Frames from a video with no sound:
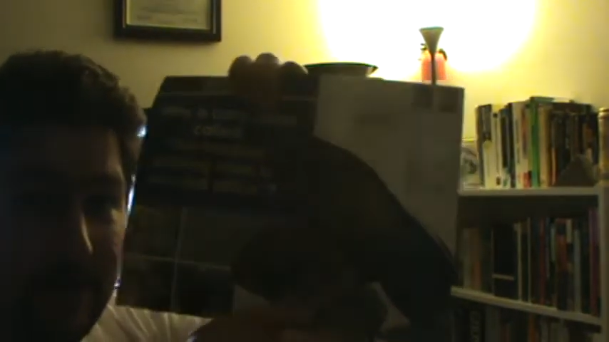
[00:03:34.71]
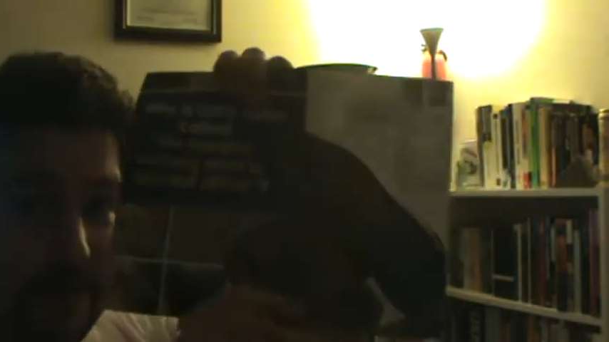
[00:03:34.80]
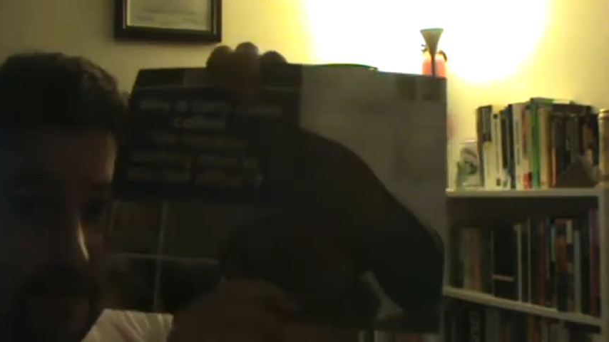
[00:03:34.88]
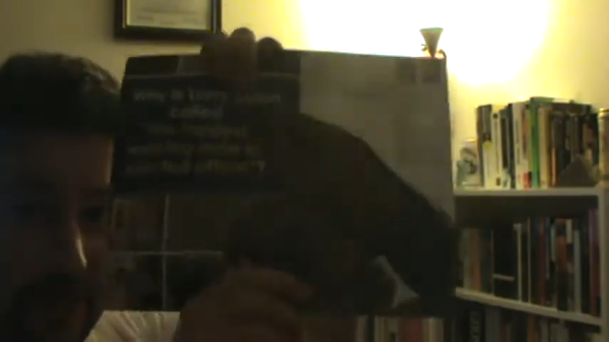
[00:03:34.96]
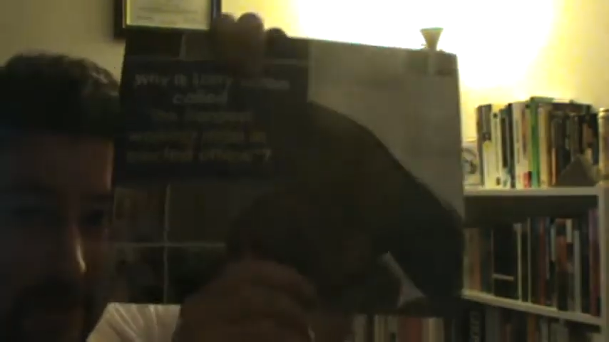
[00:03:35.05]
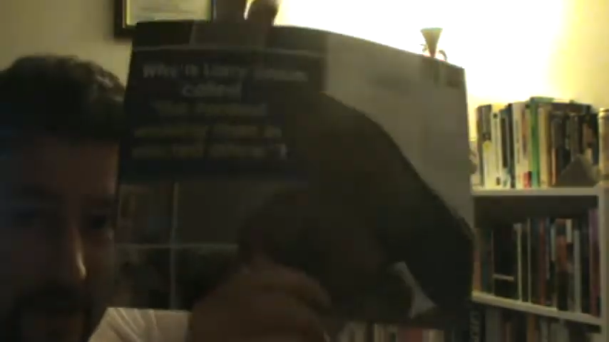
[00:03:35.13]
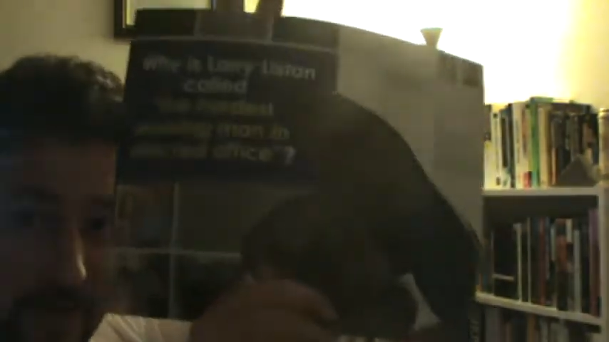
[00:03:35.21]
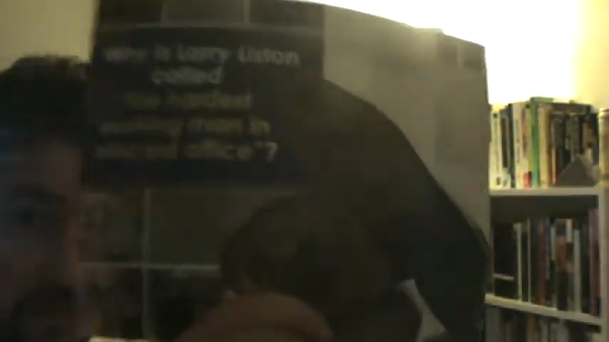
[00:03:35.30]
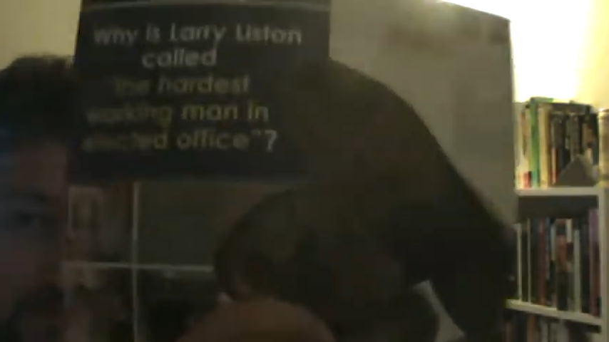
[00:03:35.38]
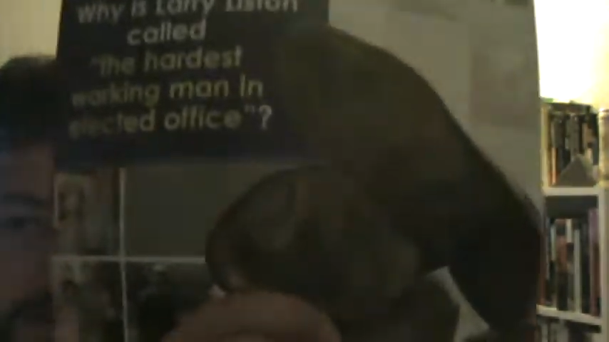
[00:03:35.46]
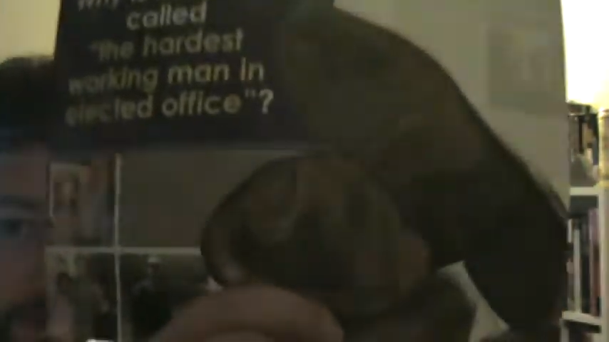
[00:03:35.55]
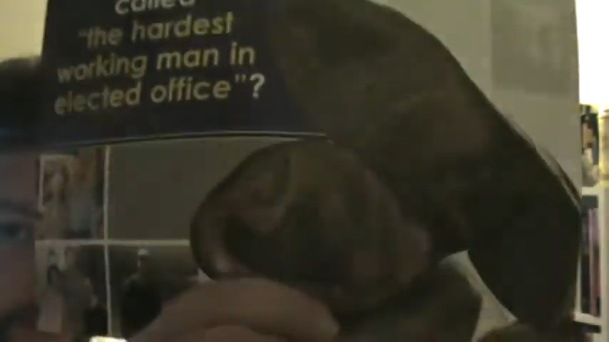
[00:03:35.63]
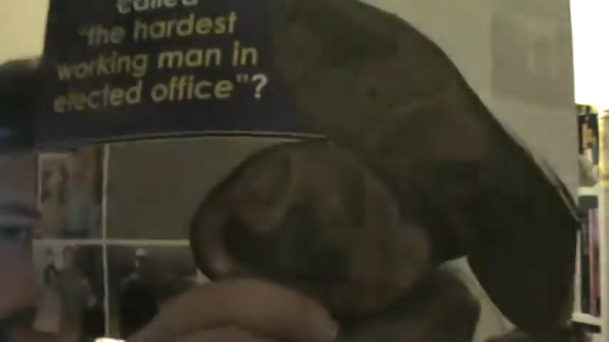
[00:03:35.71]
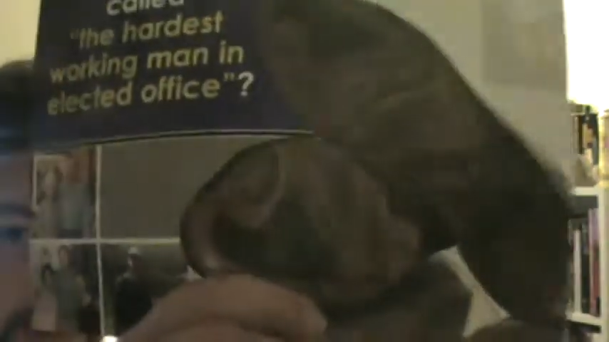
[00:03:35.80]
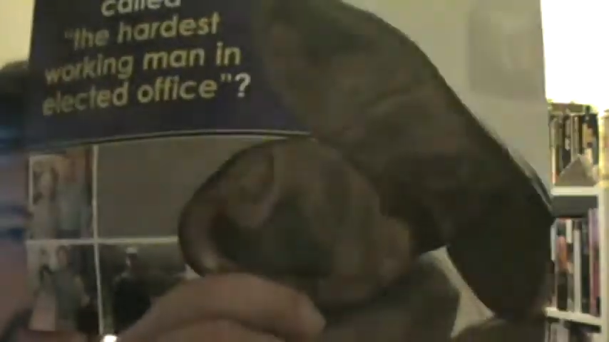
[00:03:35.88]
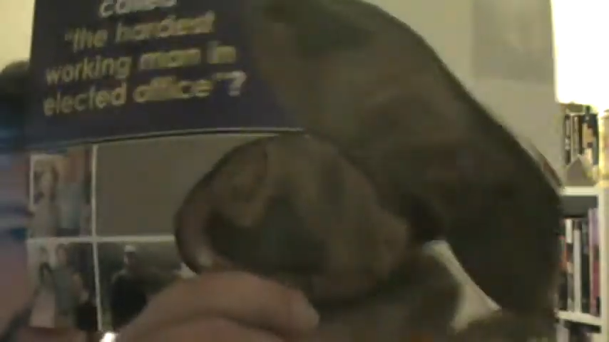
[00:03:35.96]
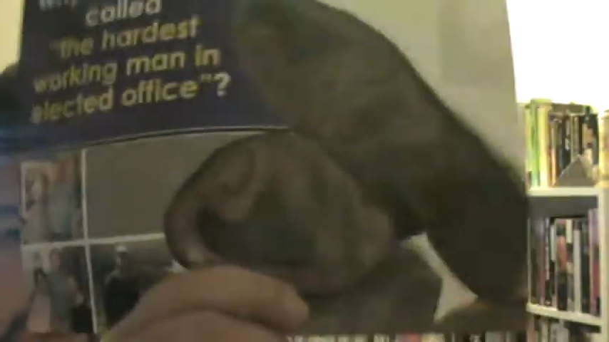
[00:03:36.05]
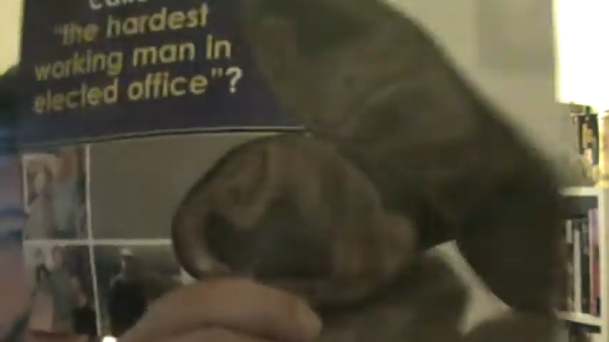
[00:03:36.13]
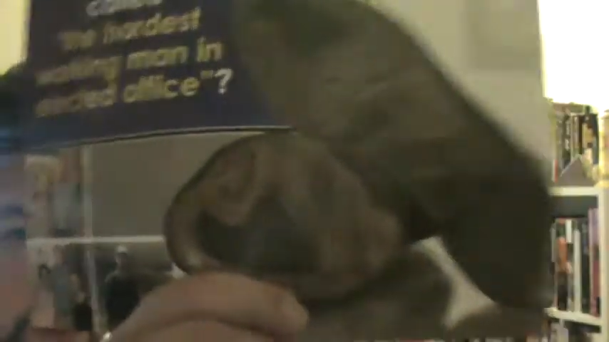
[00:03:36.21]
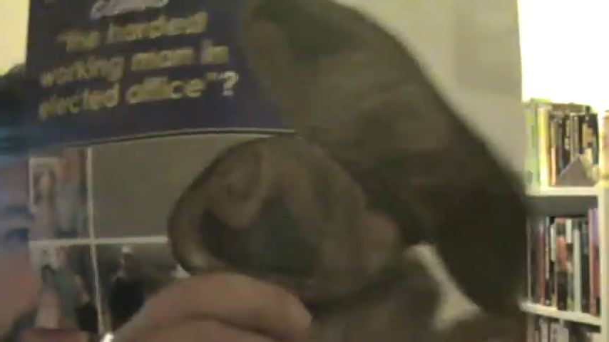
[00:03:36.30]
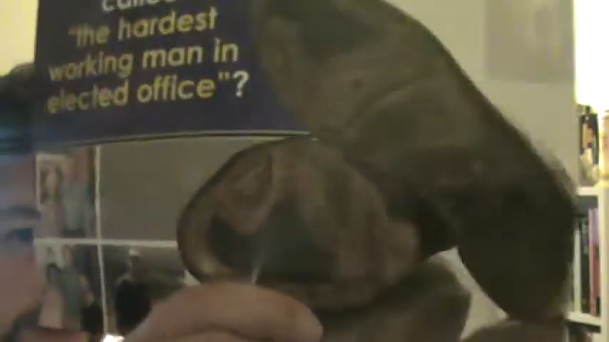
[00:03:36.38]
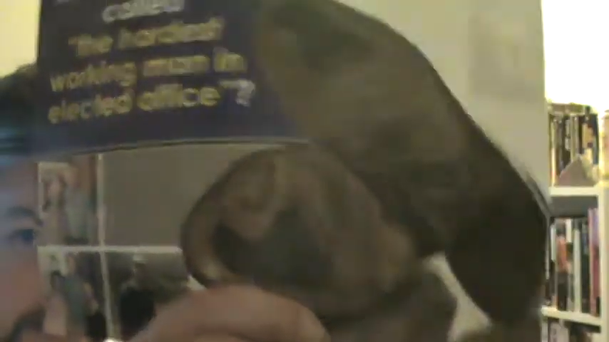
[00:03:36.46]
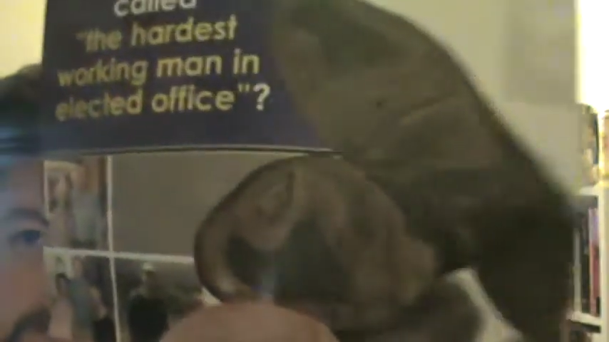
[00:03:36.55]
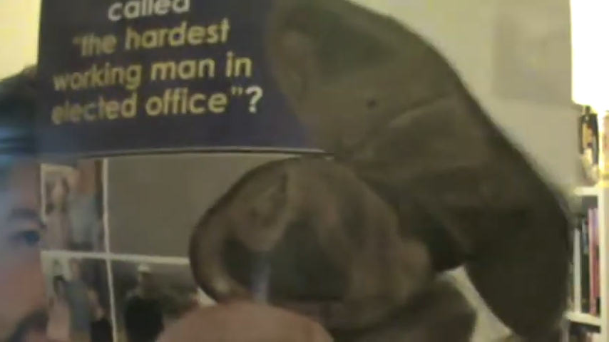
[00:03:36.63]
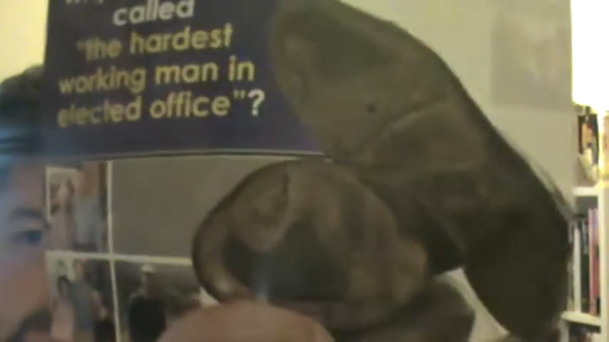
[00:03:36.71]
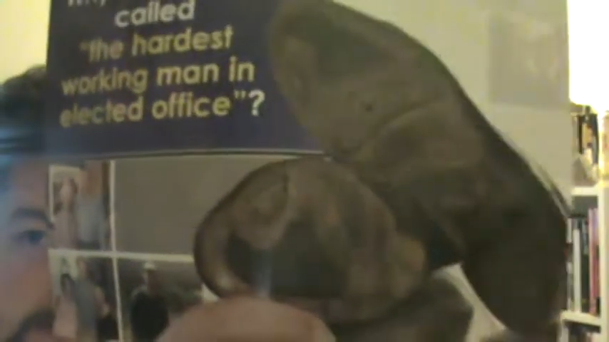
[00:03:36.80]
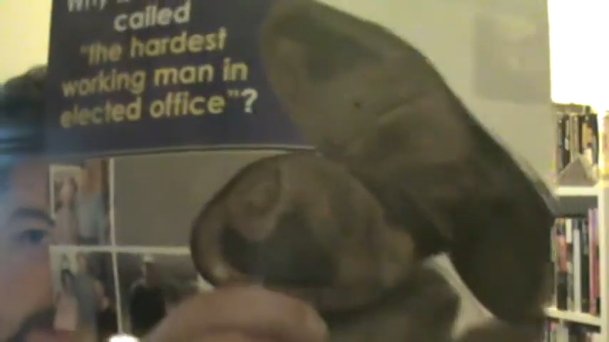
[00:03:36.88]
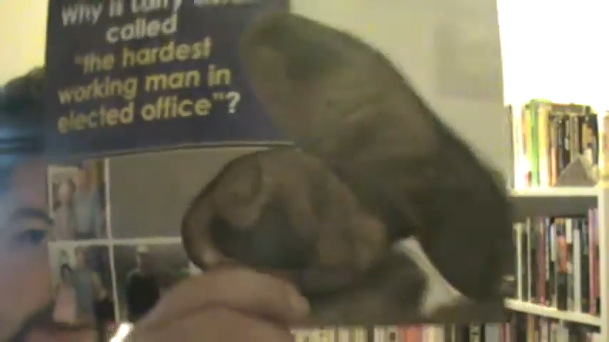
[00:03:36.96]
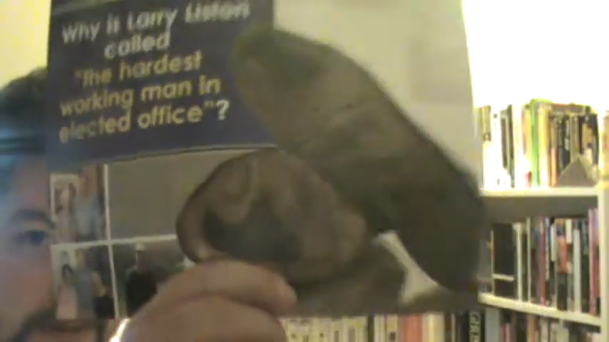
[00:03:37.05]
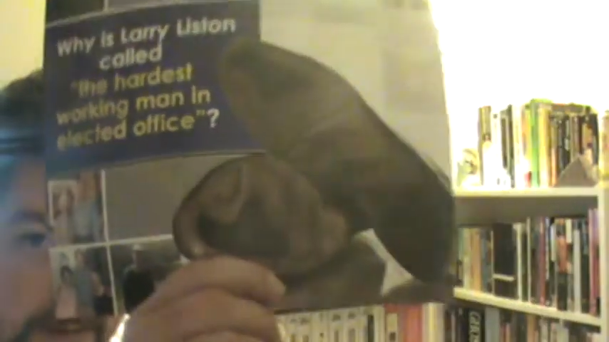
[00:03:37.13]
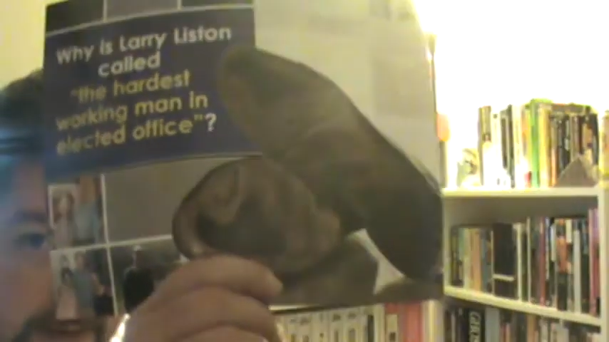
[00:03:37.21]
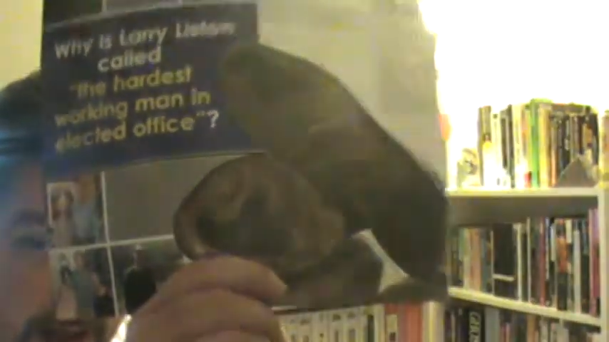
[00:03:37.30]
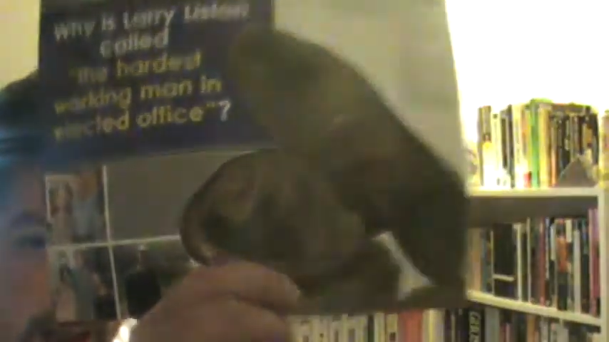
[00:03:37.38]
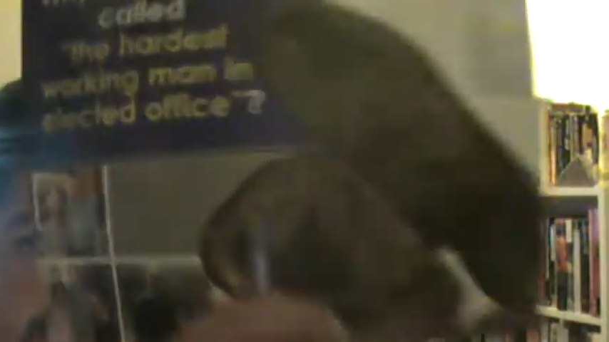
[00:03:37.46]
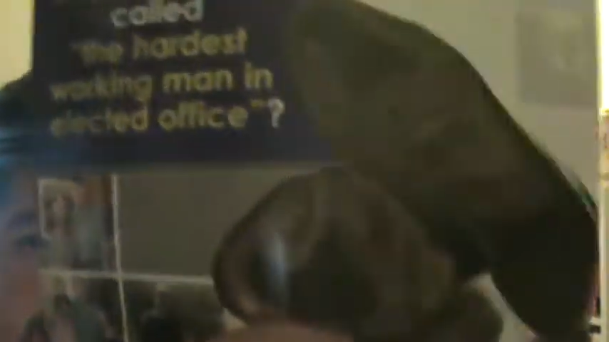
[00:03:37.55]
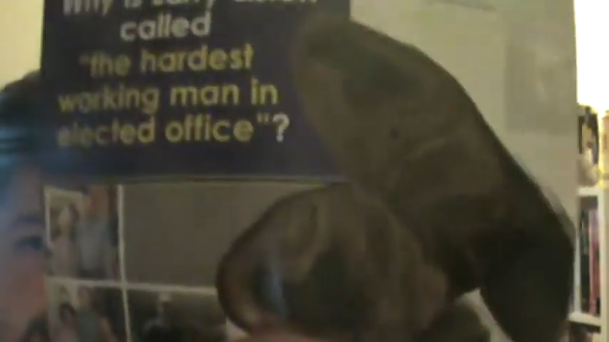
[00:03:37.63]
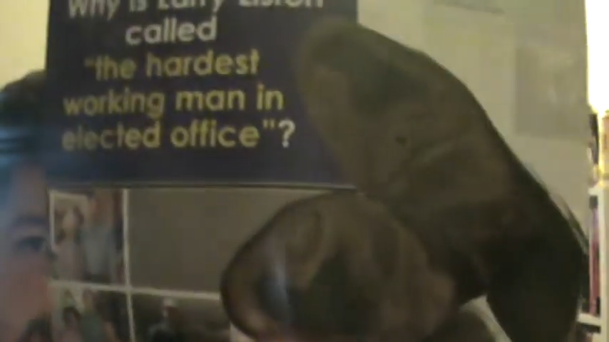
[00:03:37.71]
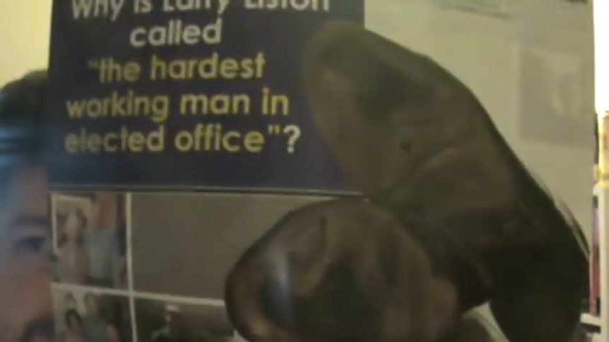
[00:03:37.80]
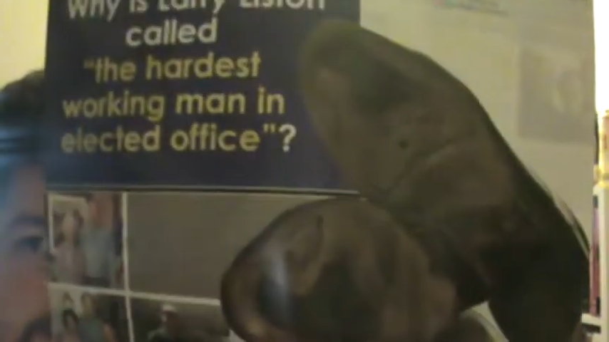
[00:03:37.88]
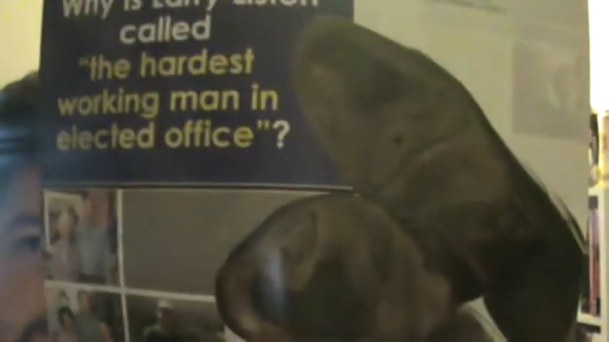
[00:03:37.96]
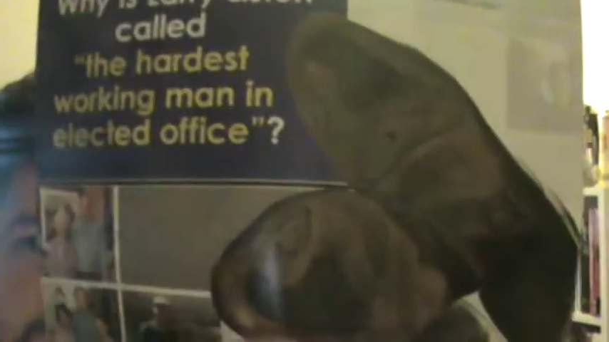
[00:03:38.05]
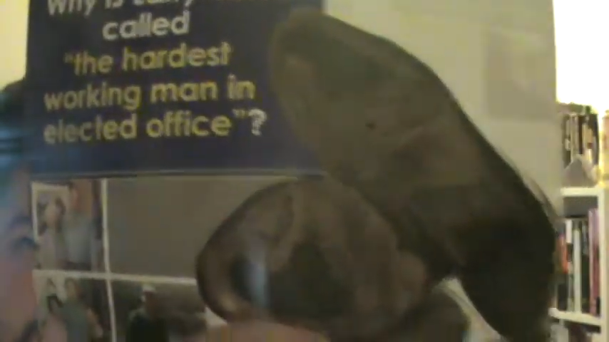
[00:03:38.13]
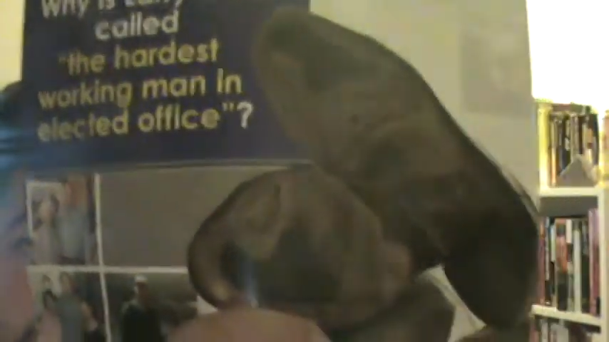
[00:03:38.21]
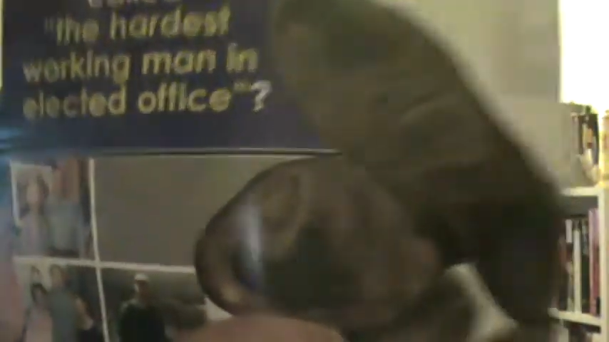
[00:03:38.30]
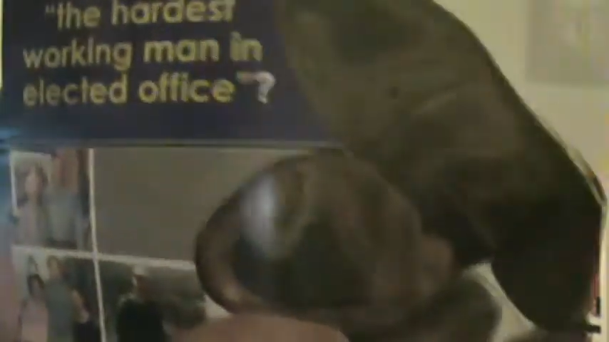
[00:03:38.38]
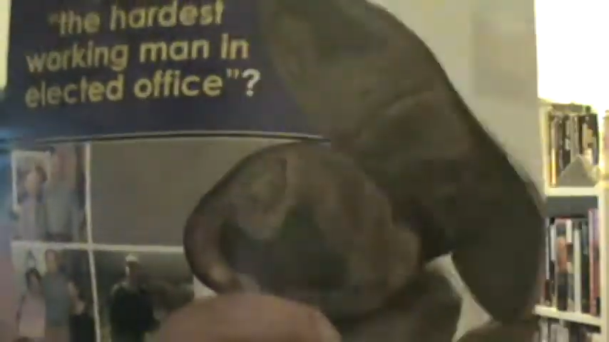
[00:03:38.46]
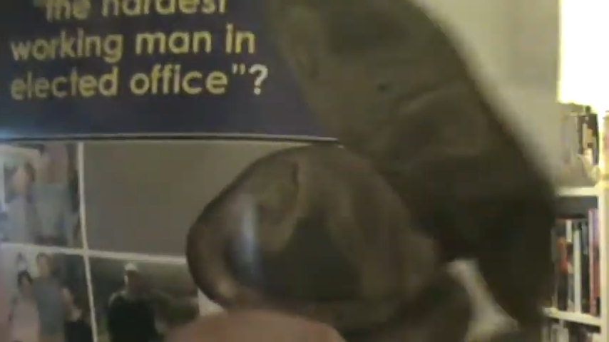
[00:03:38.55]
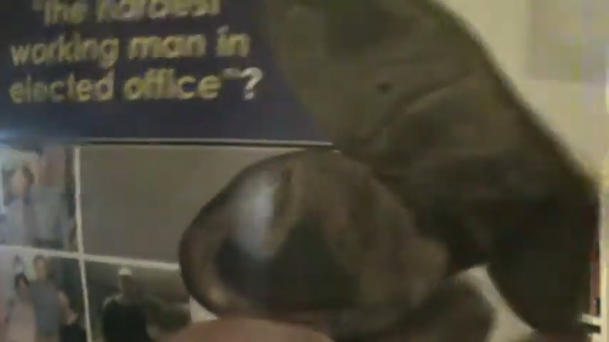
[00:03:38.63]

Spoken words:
Nobody's mouth can be seen.